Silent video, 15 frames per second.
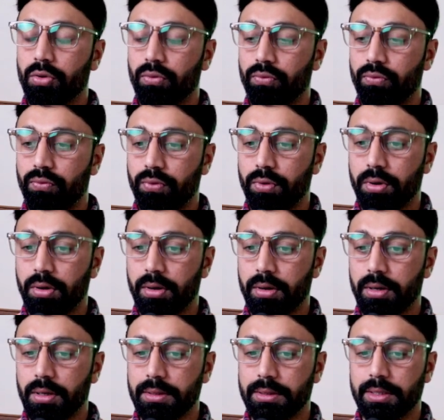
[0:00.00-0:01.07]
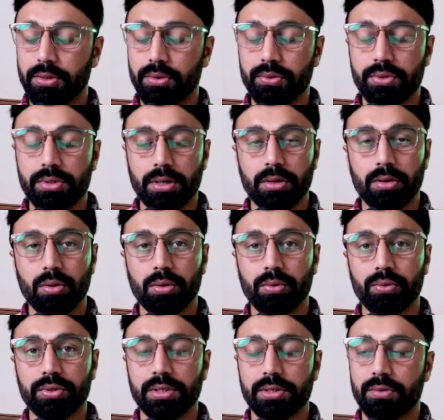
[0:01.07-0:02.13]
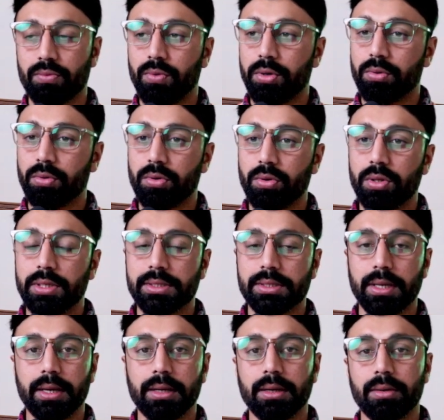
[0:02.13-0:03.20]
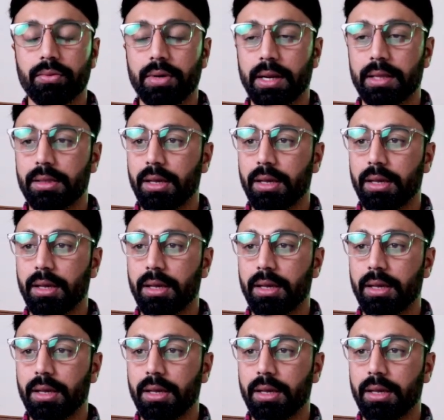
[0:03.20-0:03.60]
for the user who just want to crawl the site and track the